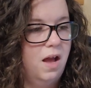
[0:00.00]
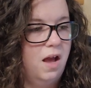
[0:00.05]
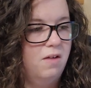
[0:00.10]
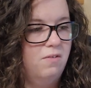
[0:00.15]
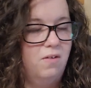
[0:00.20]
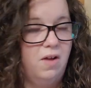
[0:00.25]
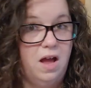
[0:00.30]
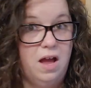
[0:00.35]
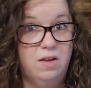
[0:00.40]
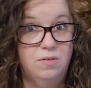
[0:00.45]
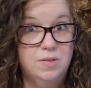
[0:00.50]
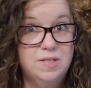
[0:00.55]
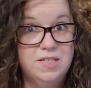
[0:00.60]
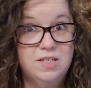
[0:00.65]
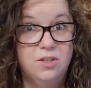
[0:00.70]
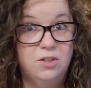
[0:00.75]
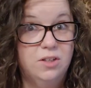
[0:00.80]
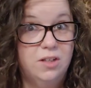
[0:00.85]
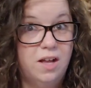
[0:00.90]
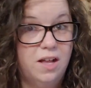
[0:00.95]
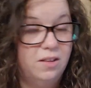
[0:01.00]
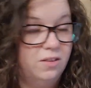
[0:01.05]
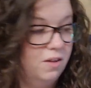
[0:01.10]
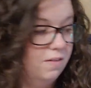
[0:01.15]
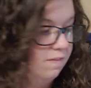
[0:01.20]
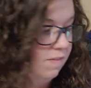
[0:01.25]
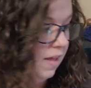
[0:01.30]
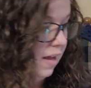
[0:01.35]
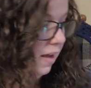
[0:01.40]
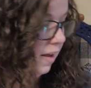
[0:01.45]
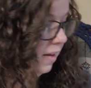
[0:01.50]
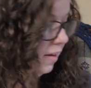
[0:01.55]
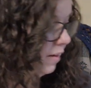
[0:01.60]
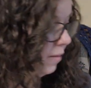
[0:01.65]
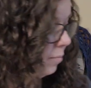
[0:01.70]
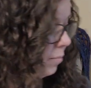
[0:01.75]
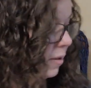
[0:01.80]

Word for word: I, I've still, I love that.